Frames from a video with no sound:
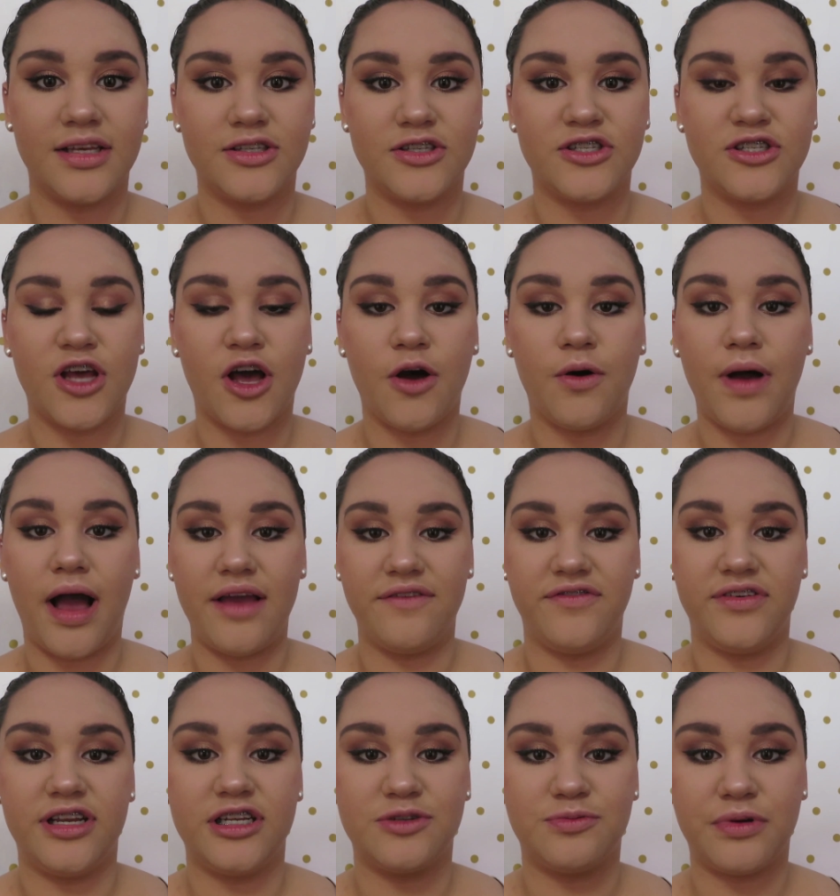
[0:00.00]
So I
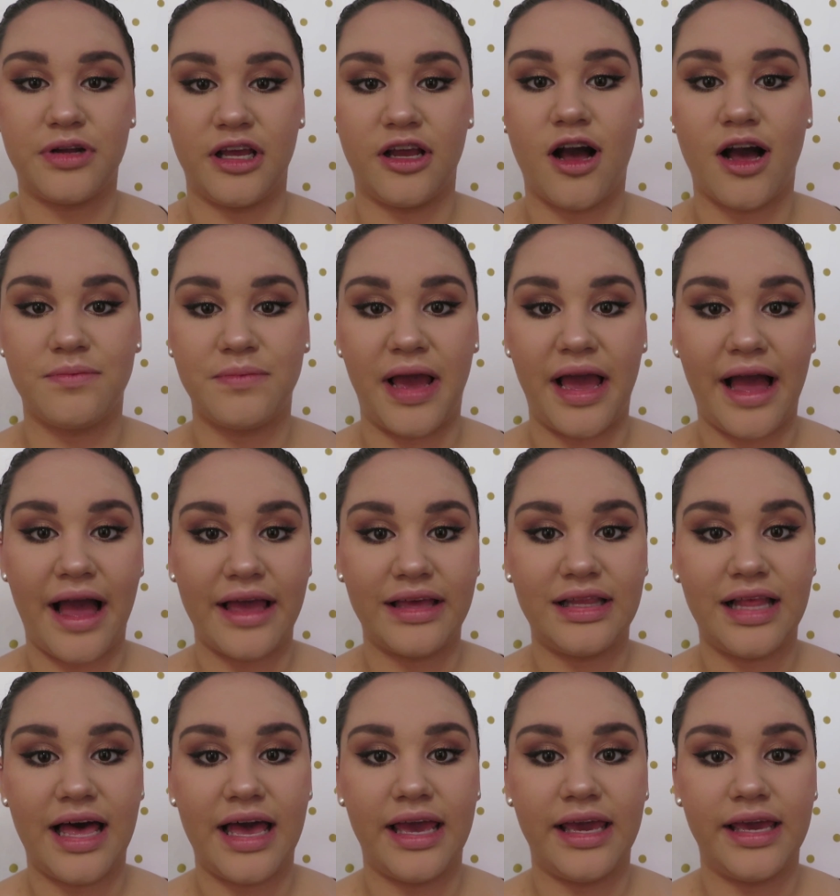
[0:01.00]
finished putting on my
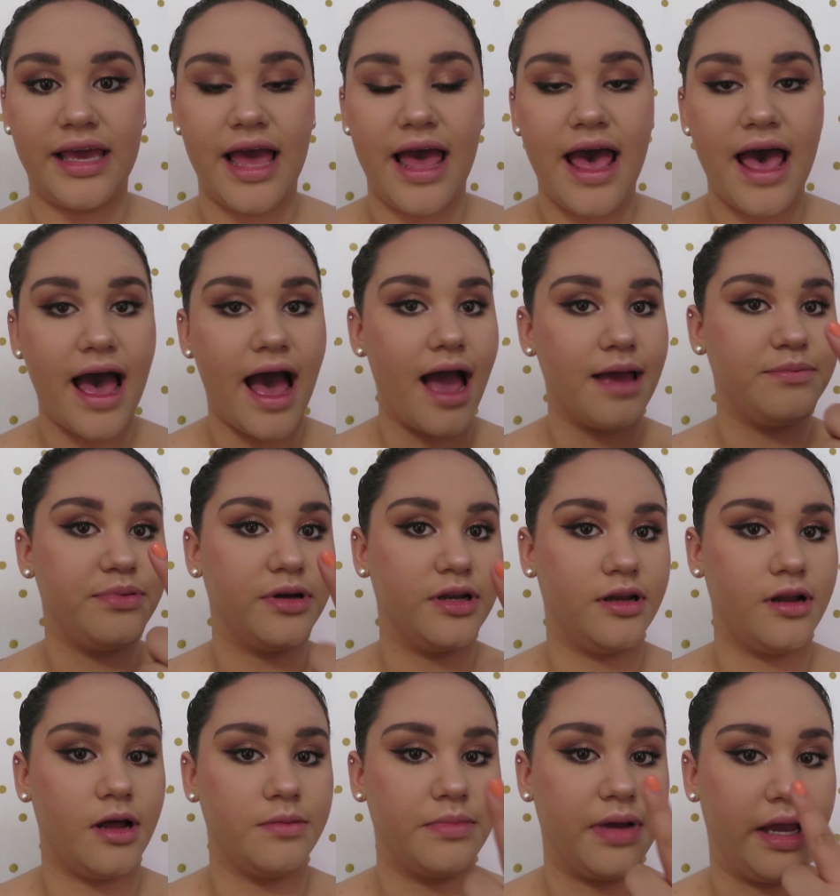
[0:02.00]
highlight. I put
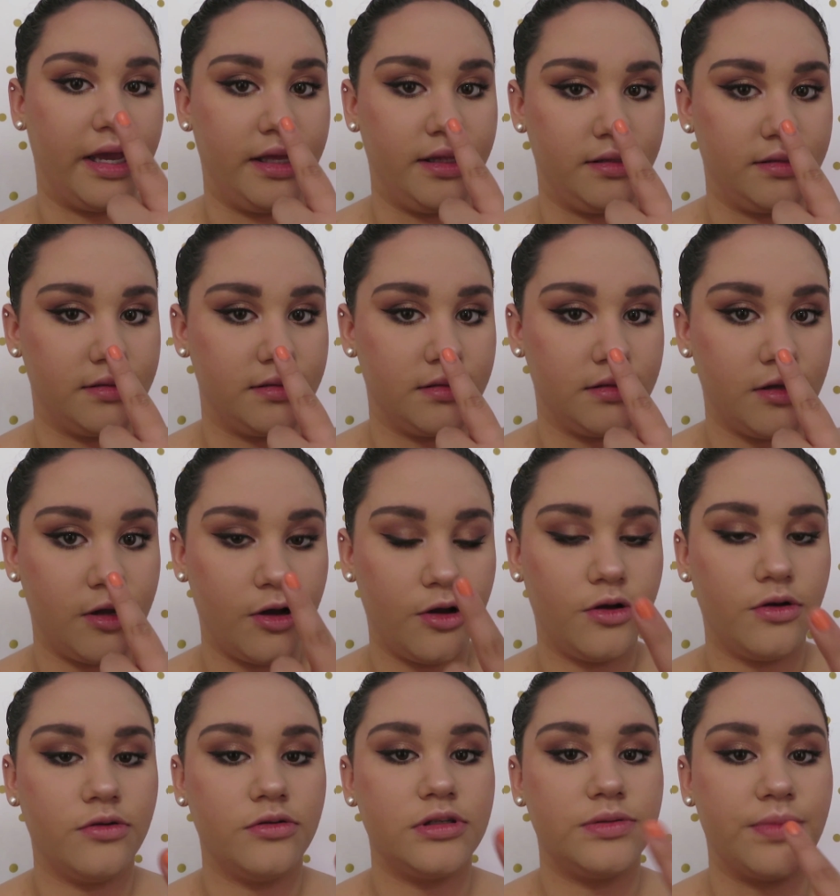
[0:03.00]
it on my
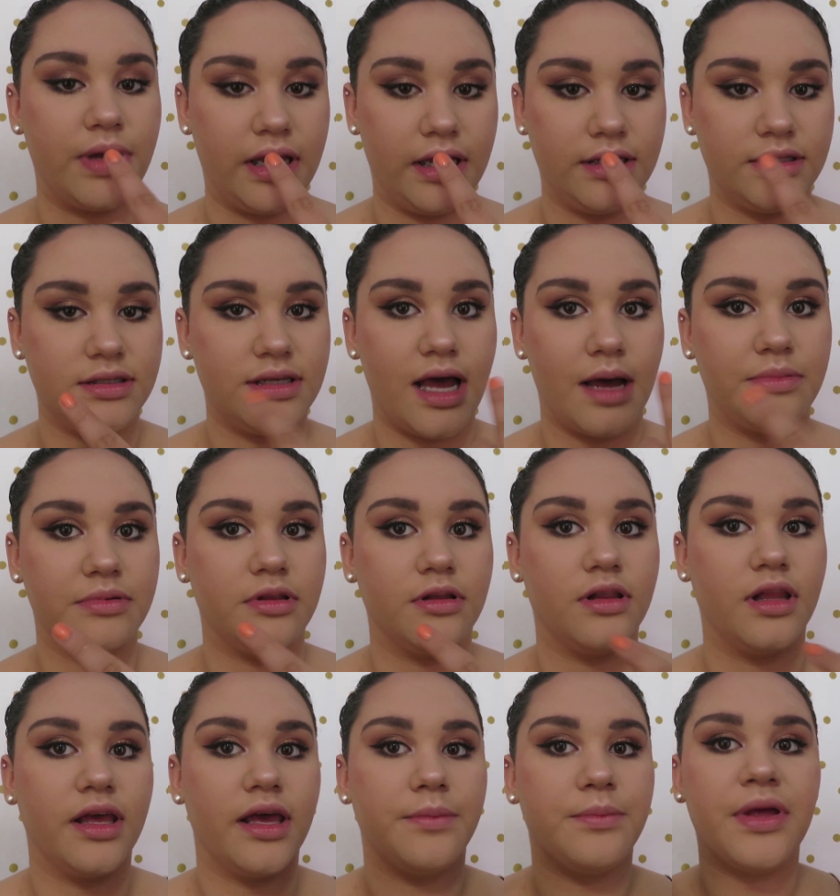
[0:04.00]
nose, my top of the
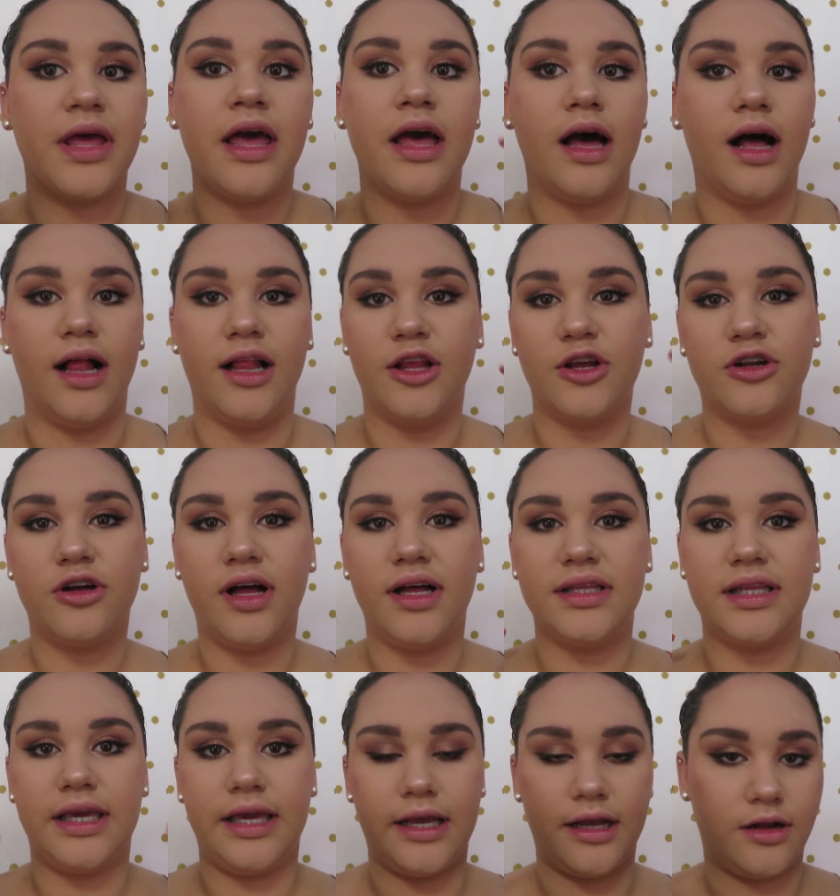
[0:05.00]
lip, a little
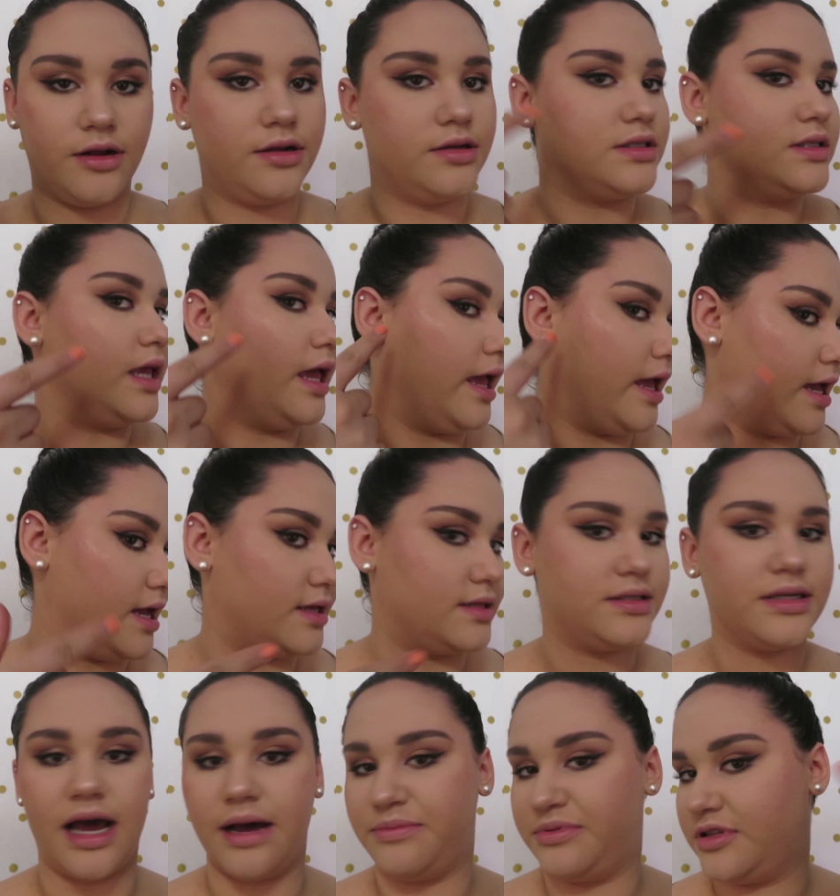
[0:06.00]
on the ears,
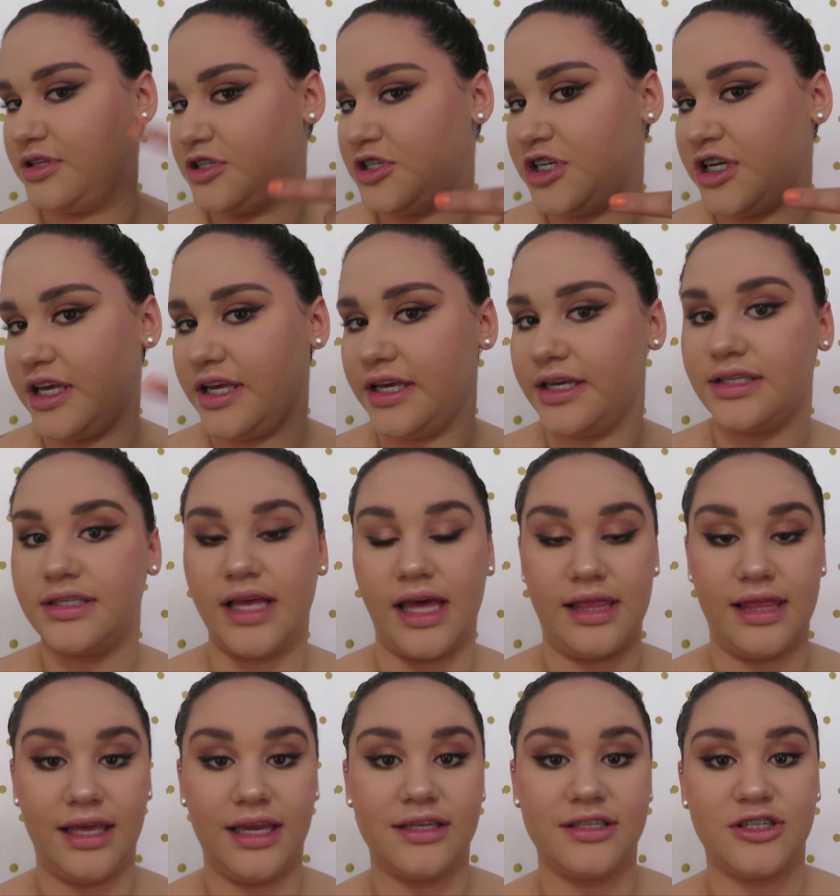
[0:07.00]
and top of the cheeks. I
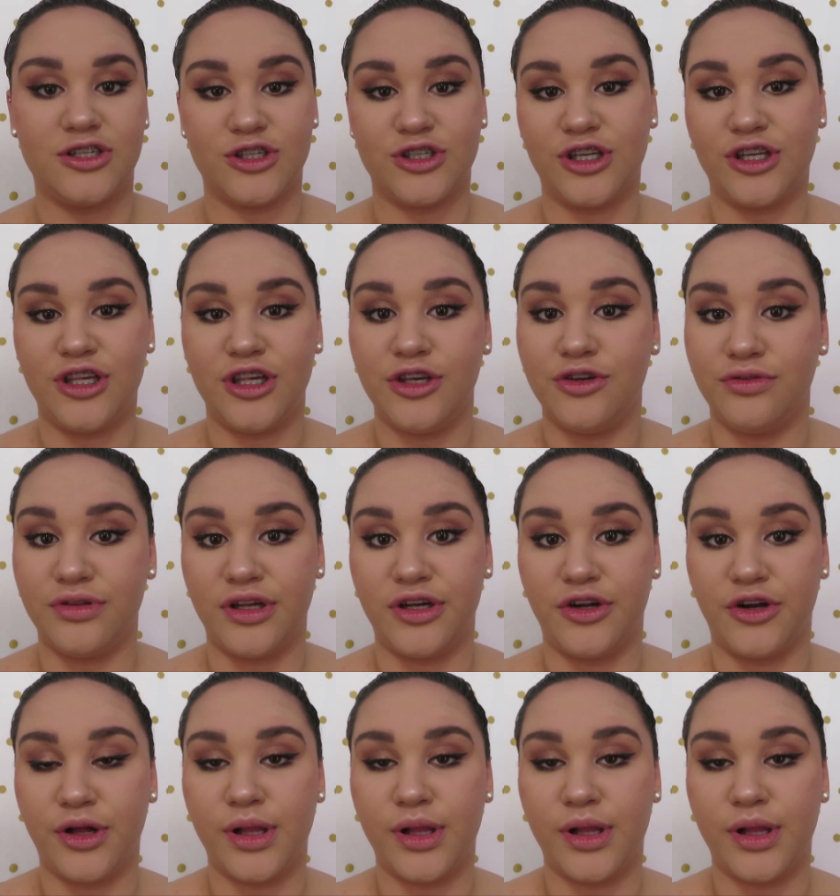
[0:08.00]
think it's just a cute little